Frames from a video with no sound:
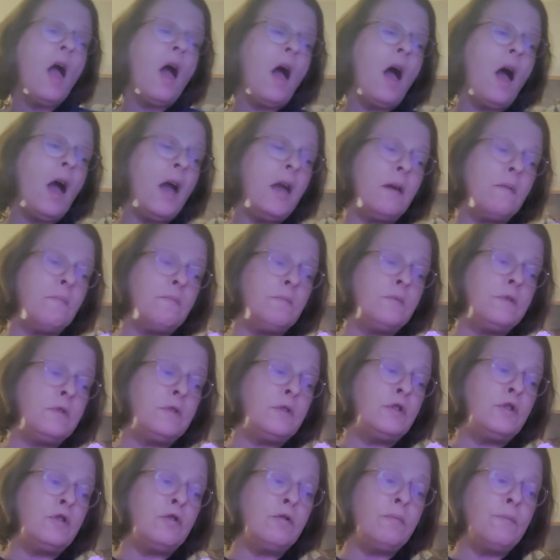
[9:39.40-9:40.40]
"I am
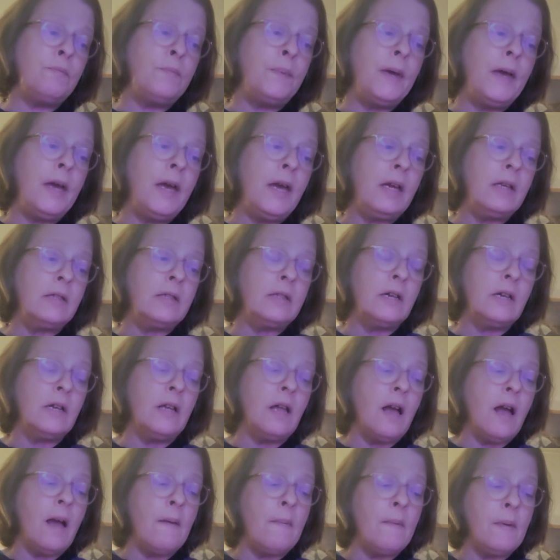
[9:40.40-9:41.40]
too big to
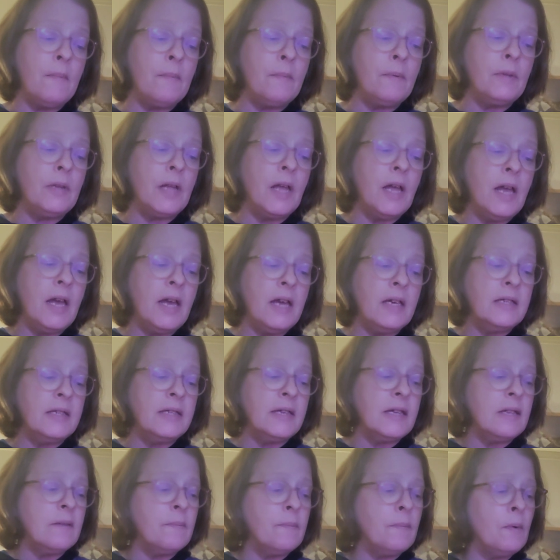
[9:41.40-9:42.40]
climb and play,"
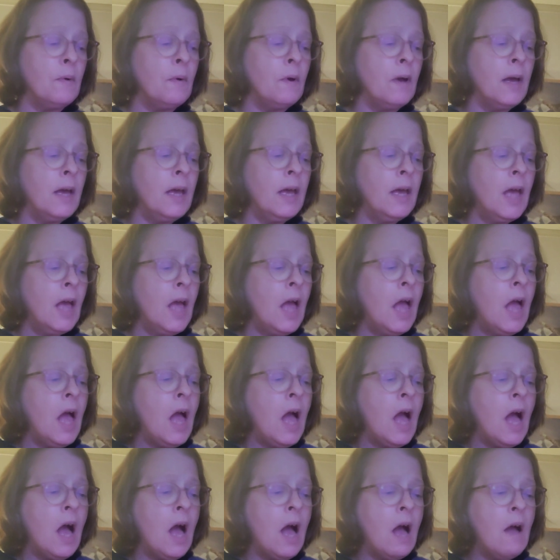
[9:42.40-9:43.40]
said the boy.
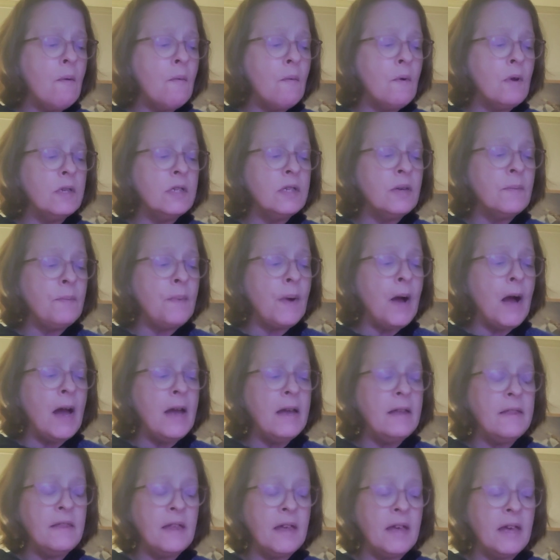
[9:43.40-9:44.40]
"I want to
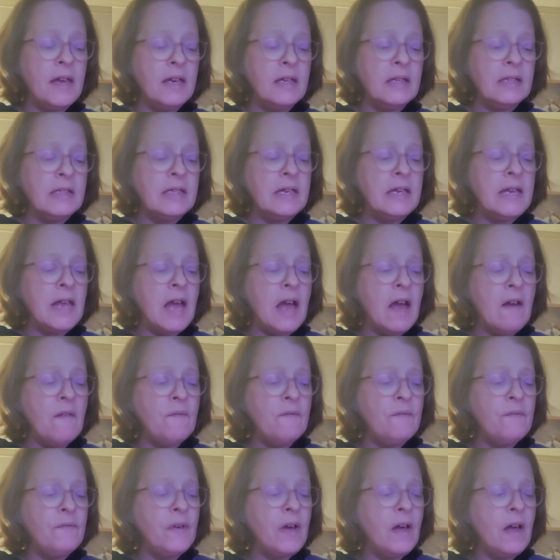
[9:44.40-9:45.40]
buy things and
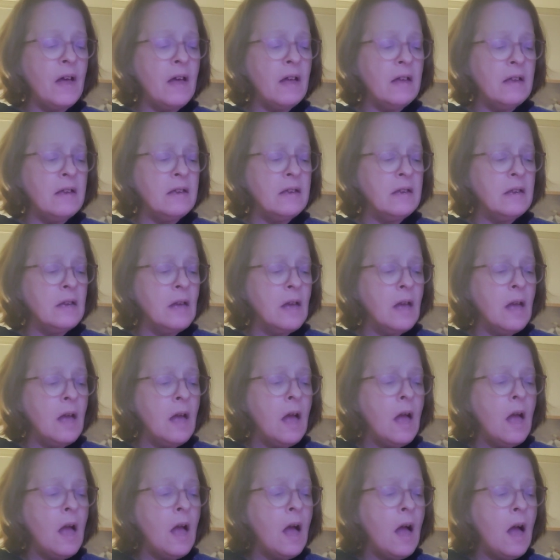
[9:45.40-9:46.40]
have fun.
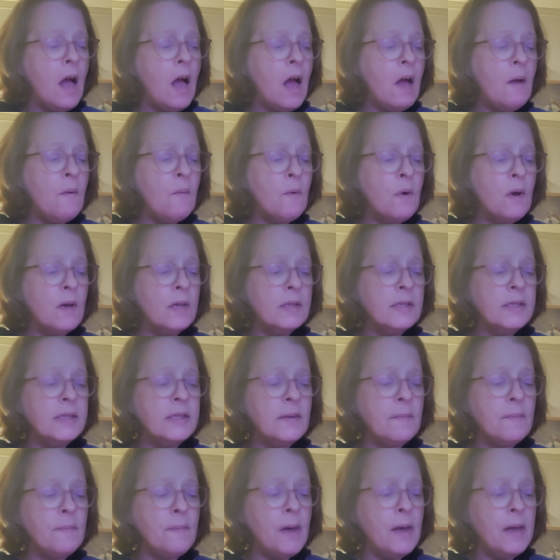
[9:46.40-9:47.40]
I want
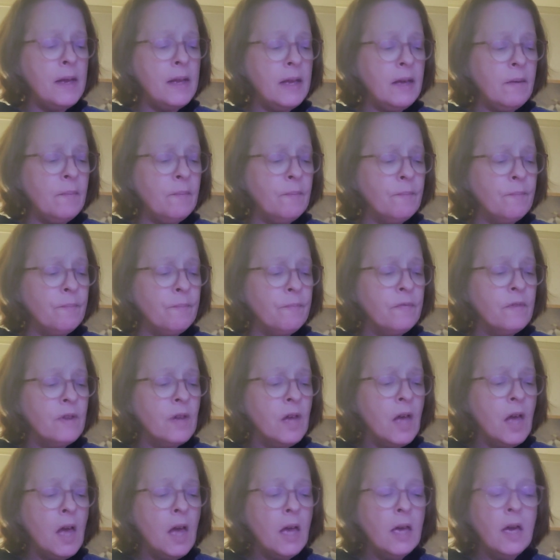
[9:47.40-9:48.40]
some money.
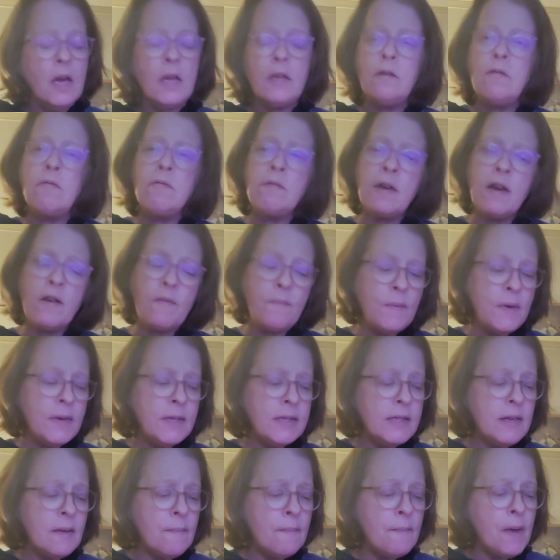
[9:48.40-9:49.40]
Can you give
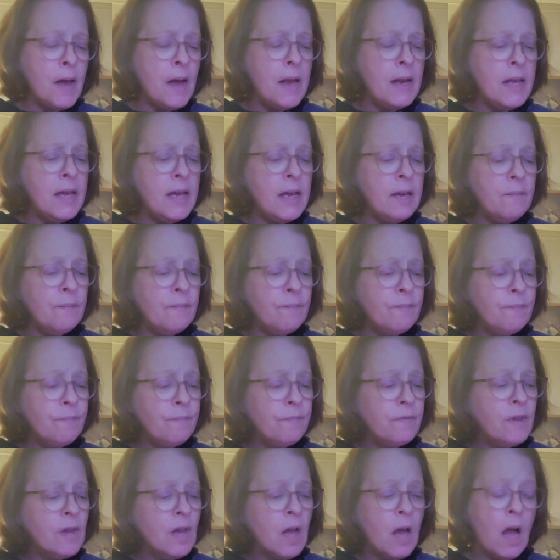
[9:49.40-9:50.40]
me some money?"
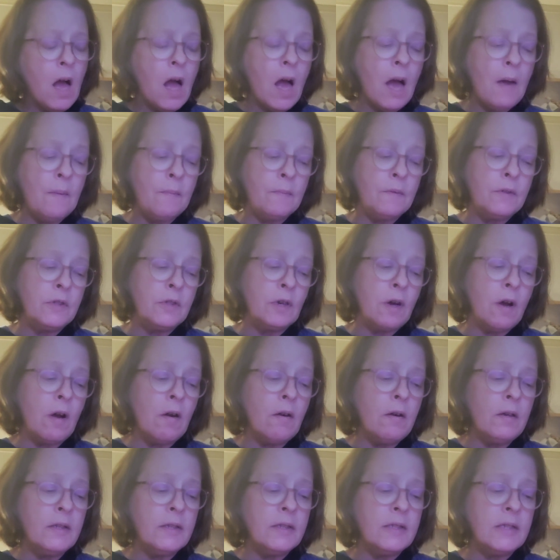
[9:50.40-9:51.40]
"I'm
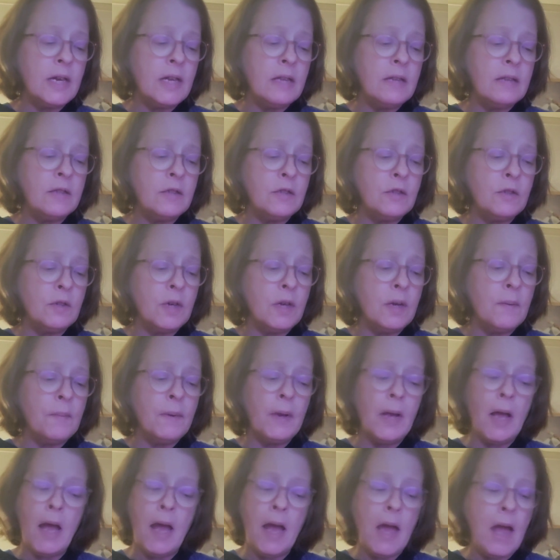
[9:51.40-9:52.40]
sorry," said the tree,
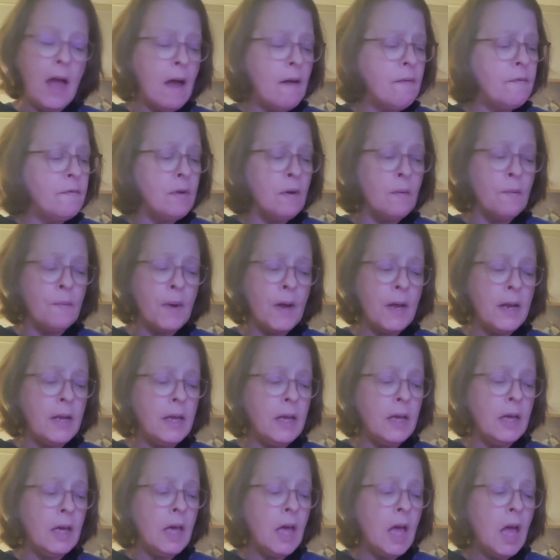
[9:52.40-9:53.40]
"but I have no
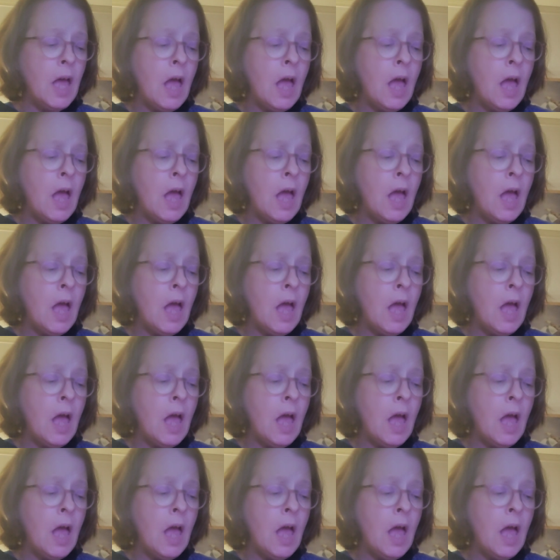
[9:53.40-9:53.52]
money.